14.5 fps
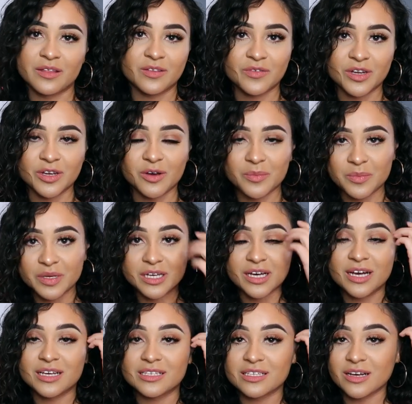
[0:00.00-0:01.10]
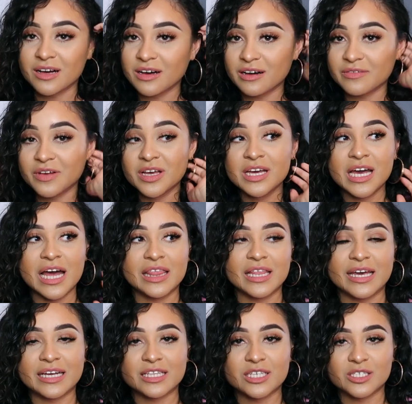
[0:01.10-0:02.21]
other video because of
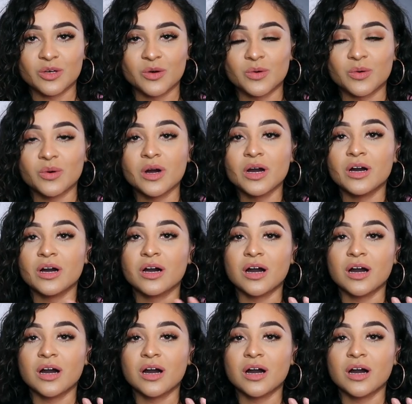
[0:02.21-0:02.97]
like this whole